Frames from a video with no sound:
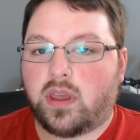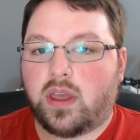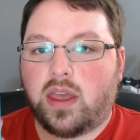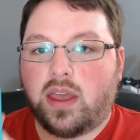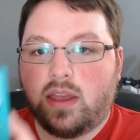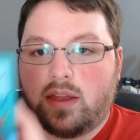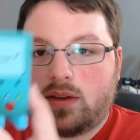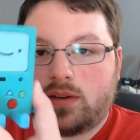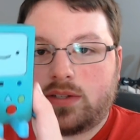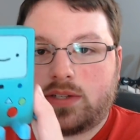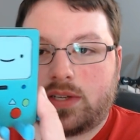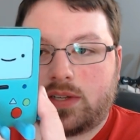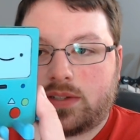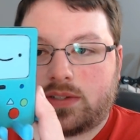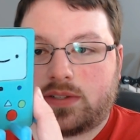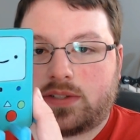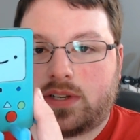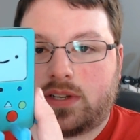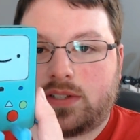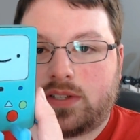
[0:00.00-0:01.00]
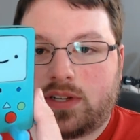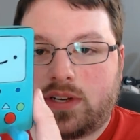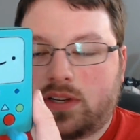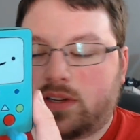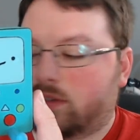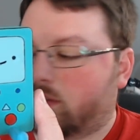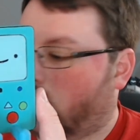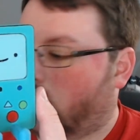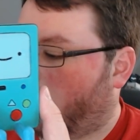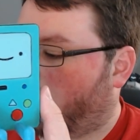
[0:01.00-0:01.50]
And since it
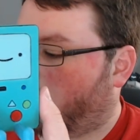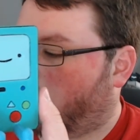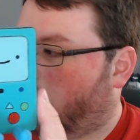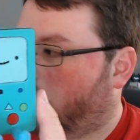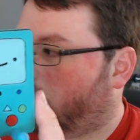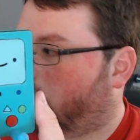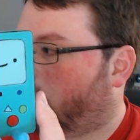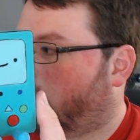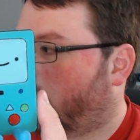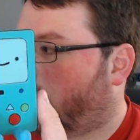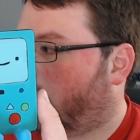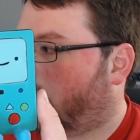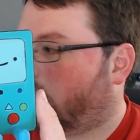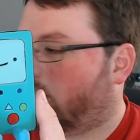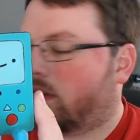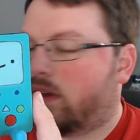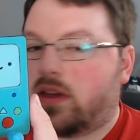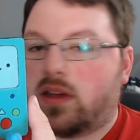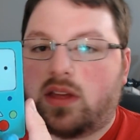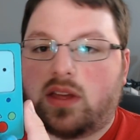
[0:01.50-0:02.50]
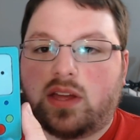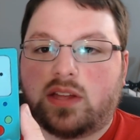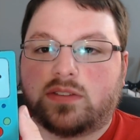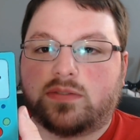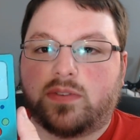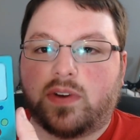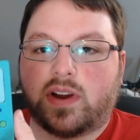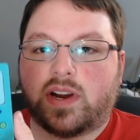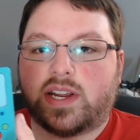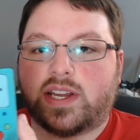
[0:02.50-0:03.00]
is all one file,
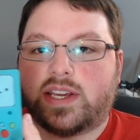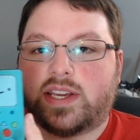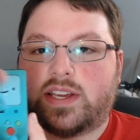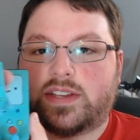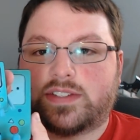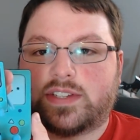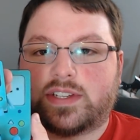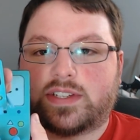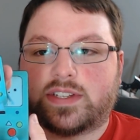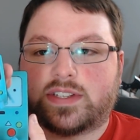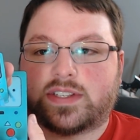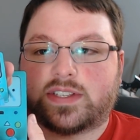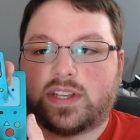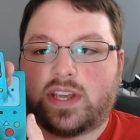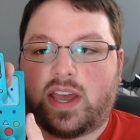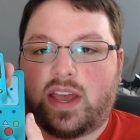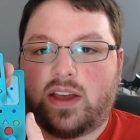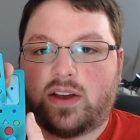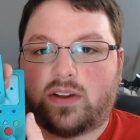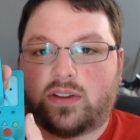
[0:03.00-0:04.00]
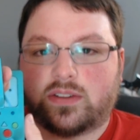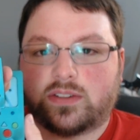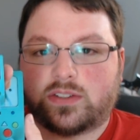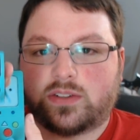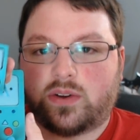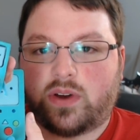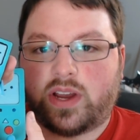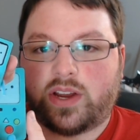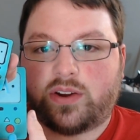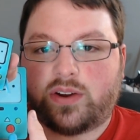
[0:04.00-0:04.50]
it's very easy to scale.
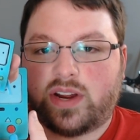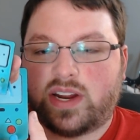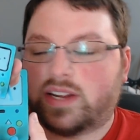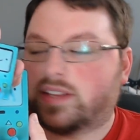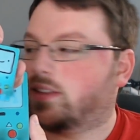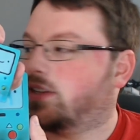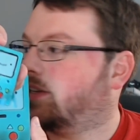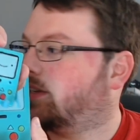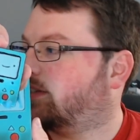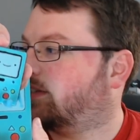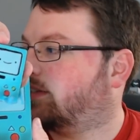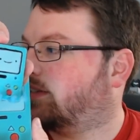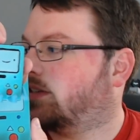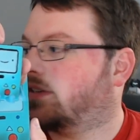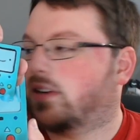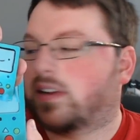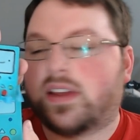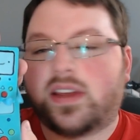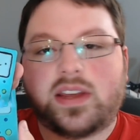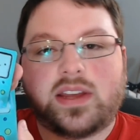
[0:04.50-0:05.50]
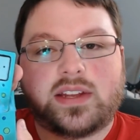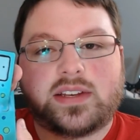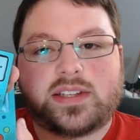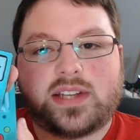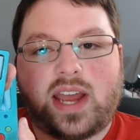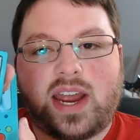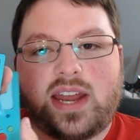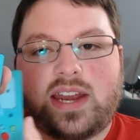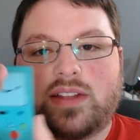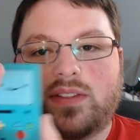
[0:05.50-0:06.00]
So I created this
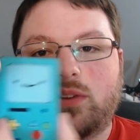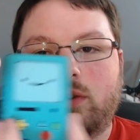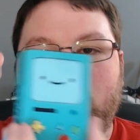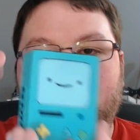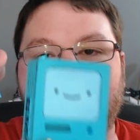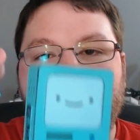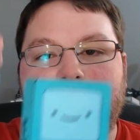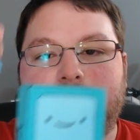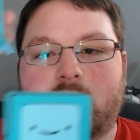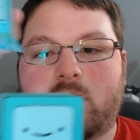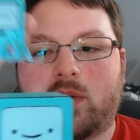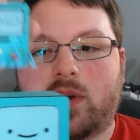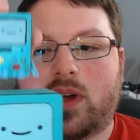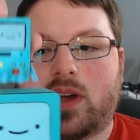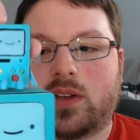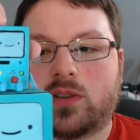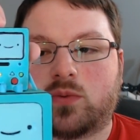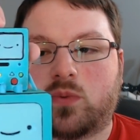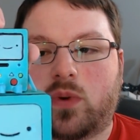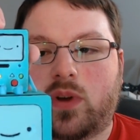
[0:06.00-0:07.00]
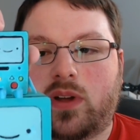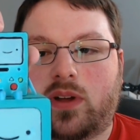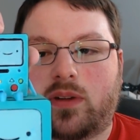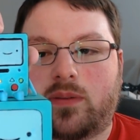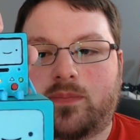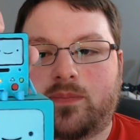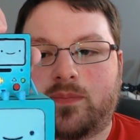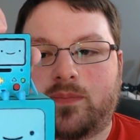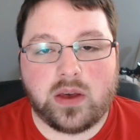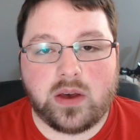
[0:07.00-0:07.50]
tiny little BMO as
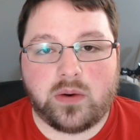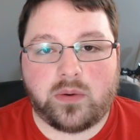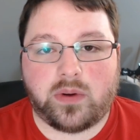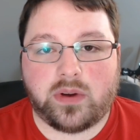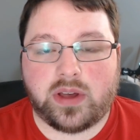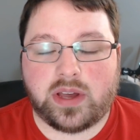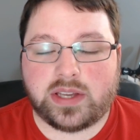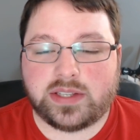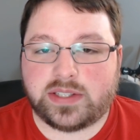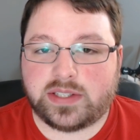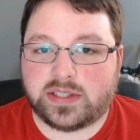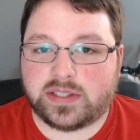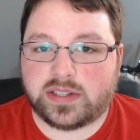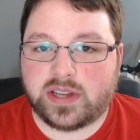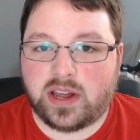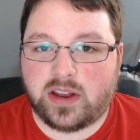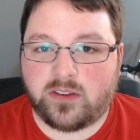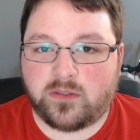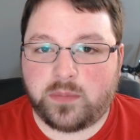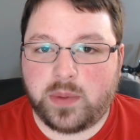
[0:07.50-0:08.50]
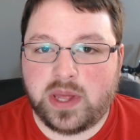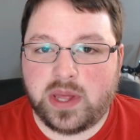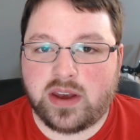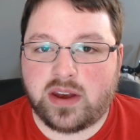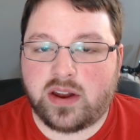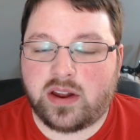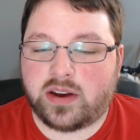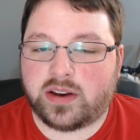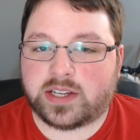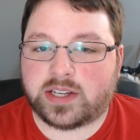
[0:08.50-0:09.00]
well. Well guys, this has kind of been
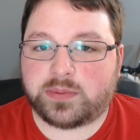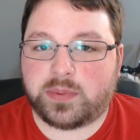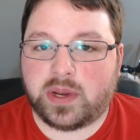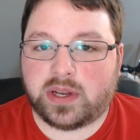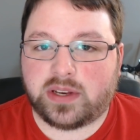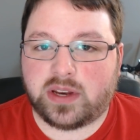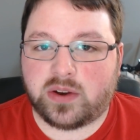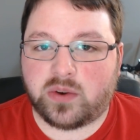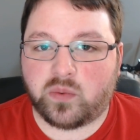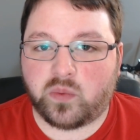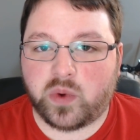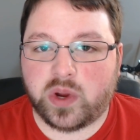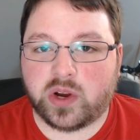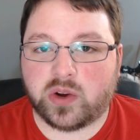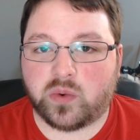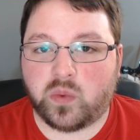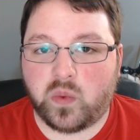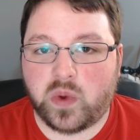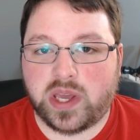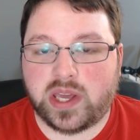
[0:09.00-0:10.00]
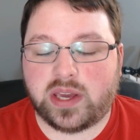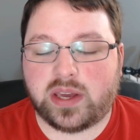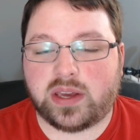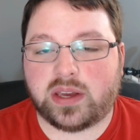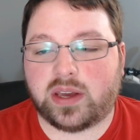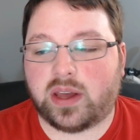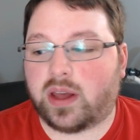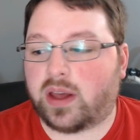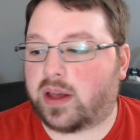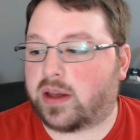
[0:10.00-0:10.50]
an unexpected and weird
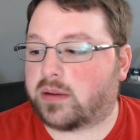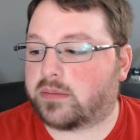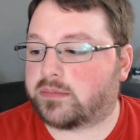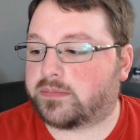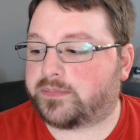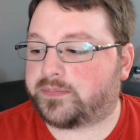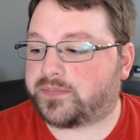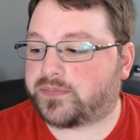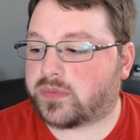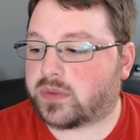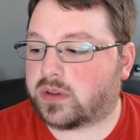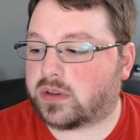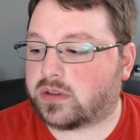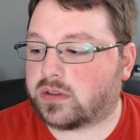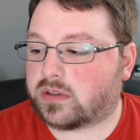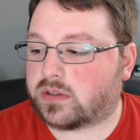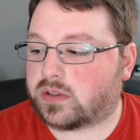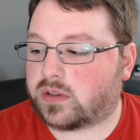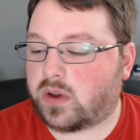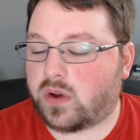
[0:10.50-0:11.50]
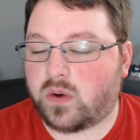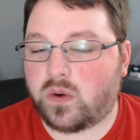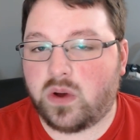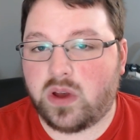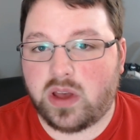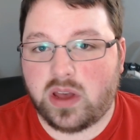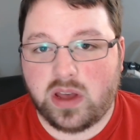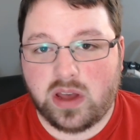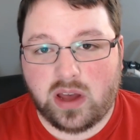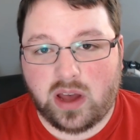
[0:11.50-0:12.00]
week,
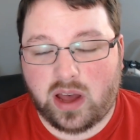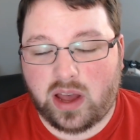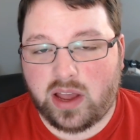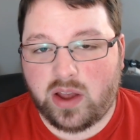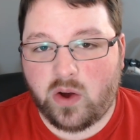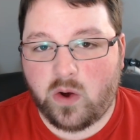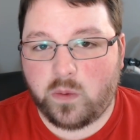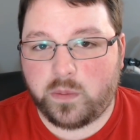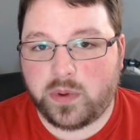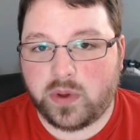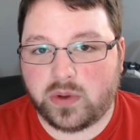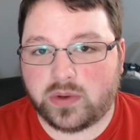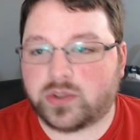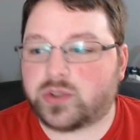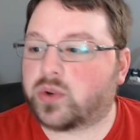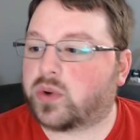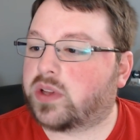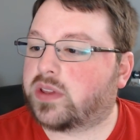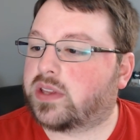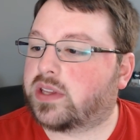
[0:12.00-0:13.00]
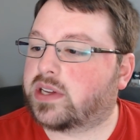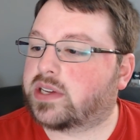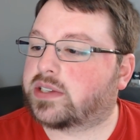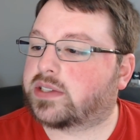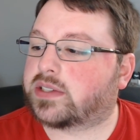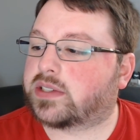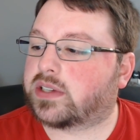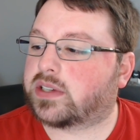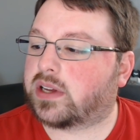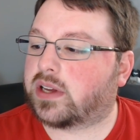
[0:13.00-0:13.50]
so I hope you enjoyed
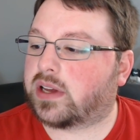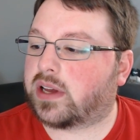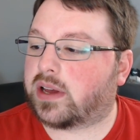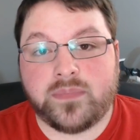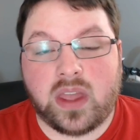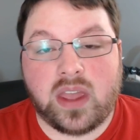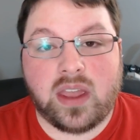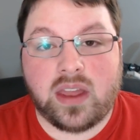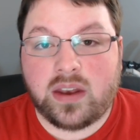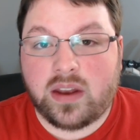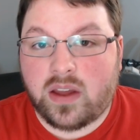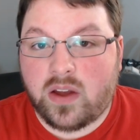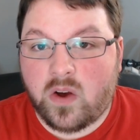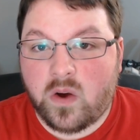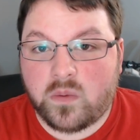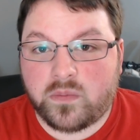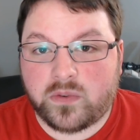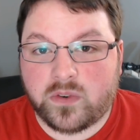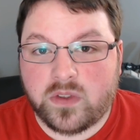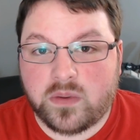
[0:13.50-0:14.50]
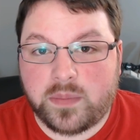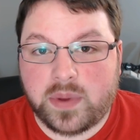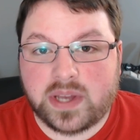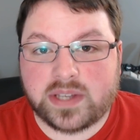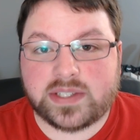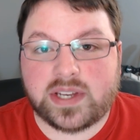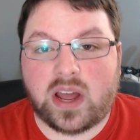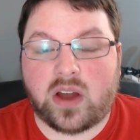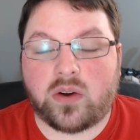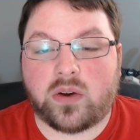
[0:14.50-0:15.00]
this, and I hope for the
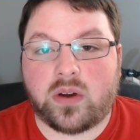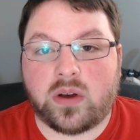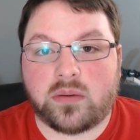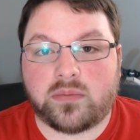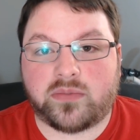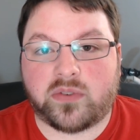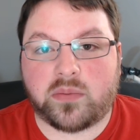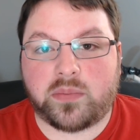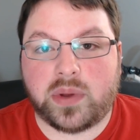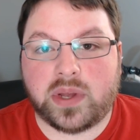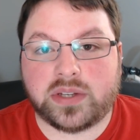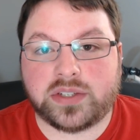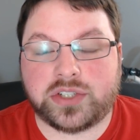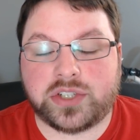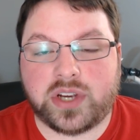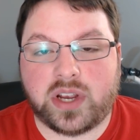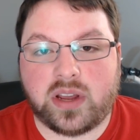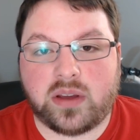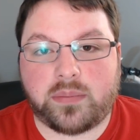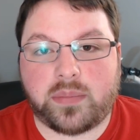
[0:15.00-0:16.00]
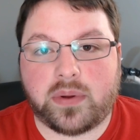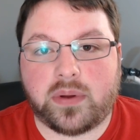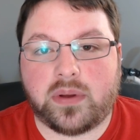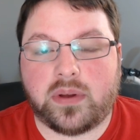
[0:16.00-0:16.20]
best outcome for Pinshape.